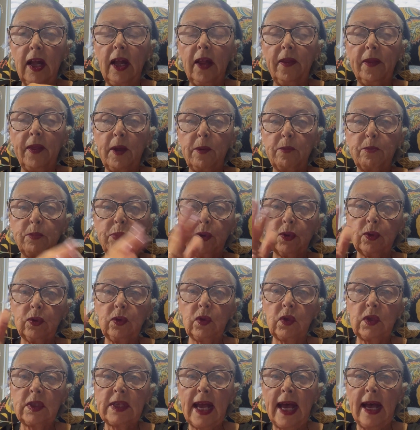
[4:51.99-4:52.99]
that
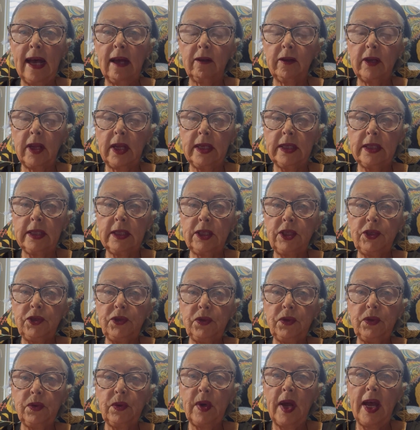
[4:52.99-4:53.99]
pulls out
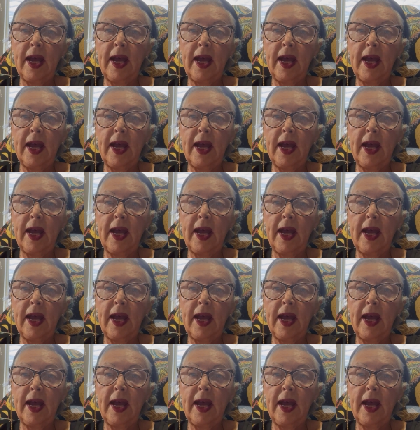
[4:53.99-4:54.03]
into